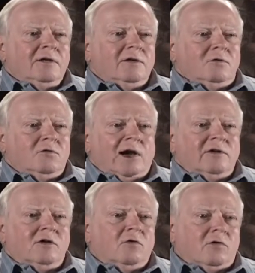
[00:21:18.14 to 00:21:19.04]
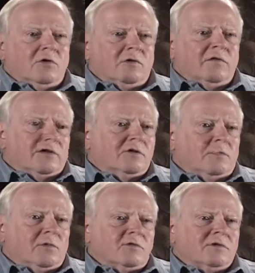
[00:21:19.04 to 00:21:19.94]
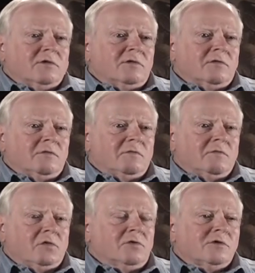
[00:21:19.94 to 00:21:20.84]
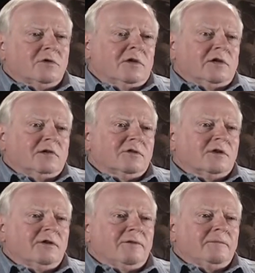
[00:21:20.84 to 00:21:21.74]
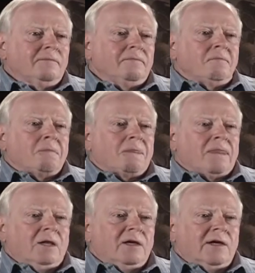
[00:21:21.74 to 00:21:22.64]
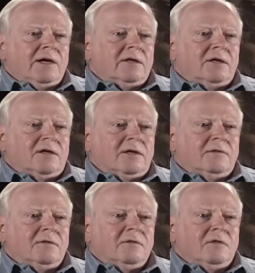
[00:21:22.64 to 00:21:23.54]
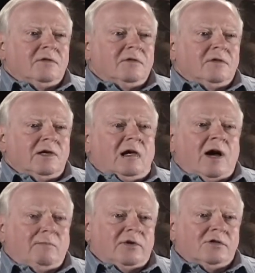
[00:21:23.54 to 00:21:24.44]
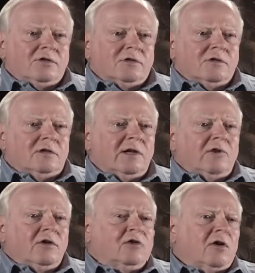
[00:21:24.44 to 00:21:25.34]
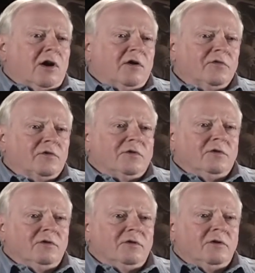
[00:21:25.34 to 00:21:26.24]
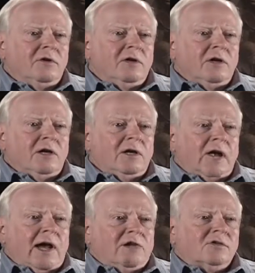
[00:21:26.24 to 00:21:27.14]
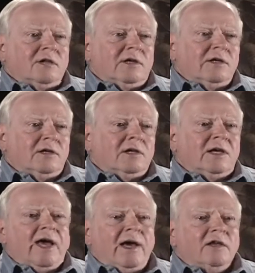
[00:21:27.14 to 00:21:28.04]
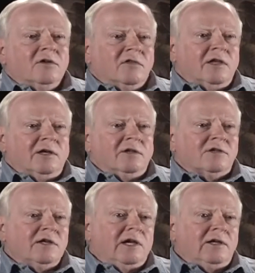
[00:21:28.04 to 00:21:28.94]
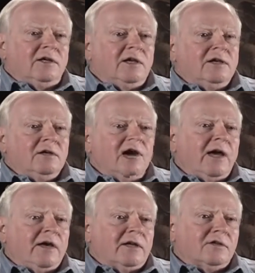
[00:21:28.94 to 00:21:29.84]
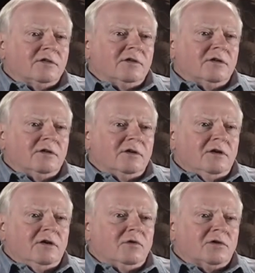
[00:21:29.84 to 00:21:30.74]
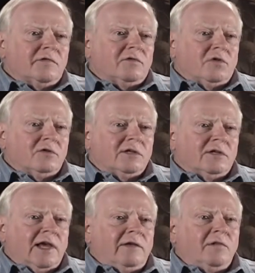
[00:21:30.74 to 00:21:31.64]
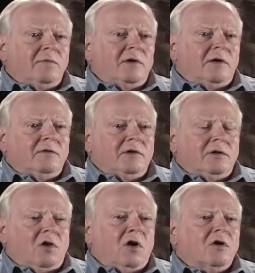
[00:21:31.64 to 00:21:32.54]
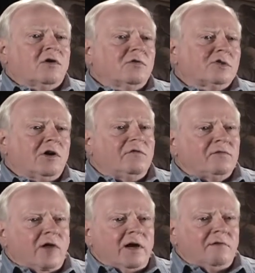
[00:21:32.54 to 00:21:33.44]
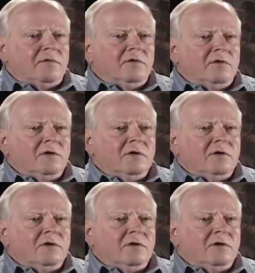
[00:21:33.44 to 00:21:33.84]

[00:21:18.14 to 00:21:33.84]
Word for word: you tried to grow your vegetables and fruits and things. And uh, the Amish down in Arthur actually canned things in tin cans, which of course gave them a longer shelf life